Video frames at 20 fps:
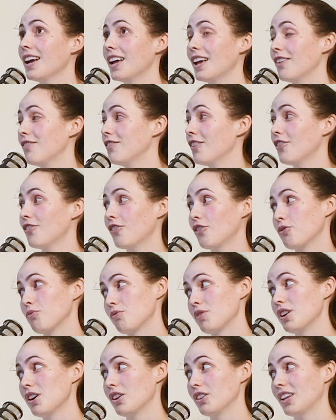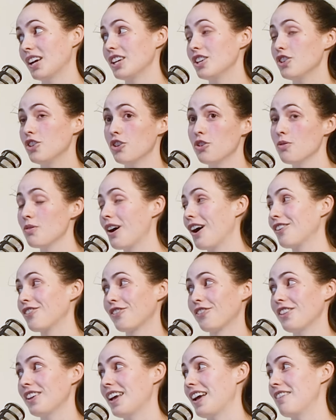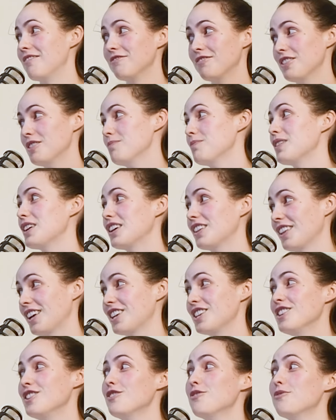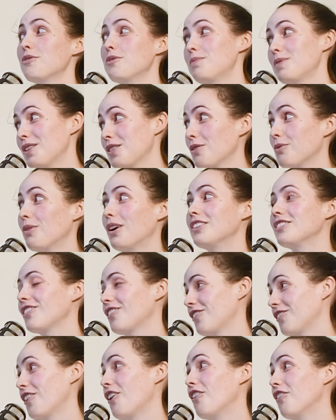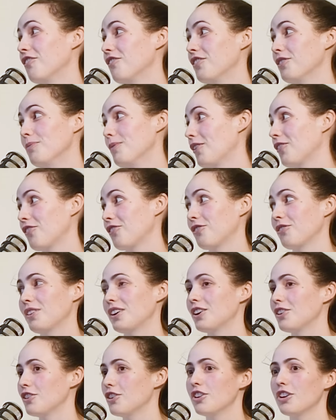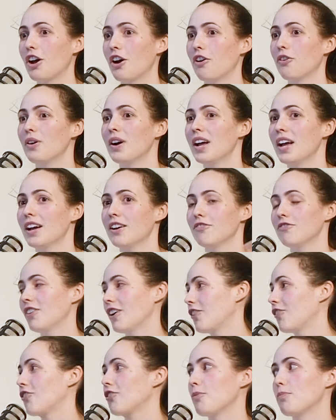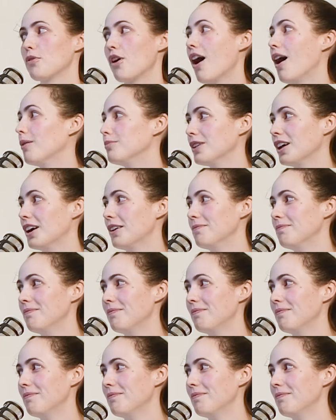if this is real, like you guys are the MVP. Like you would be the one to solve the mystery or, you know, fix the problem.